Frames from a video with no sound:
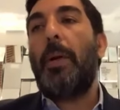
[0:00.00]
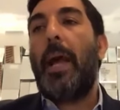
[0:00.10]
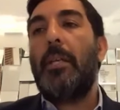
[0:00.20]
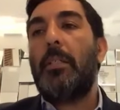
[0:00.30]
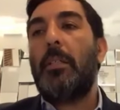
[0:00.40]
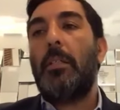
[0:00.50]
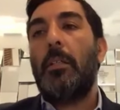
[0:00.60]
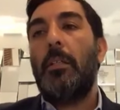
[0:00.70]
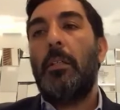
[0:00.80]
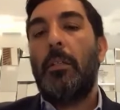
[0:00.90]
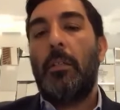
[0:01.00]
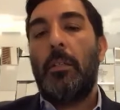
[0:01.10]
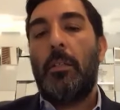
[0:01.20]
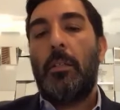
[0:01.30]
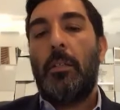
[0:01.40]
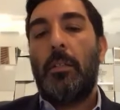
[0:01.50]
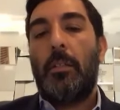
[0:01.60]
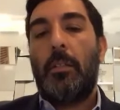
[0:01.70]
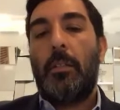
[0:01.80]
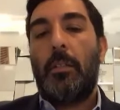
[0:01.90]
past
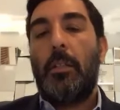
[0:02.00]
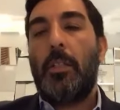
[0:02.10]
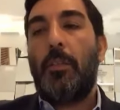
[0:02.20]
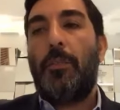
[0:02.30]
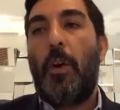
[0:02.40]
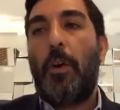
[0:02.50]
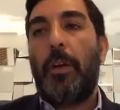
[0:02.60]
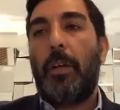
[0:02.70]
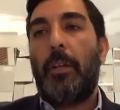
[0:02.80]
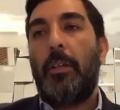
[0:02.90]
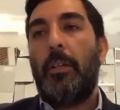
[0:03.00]
the Sephardic.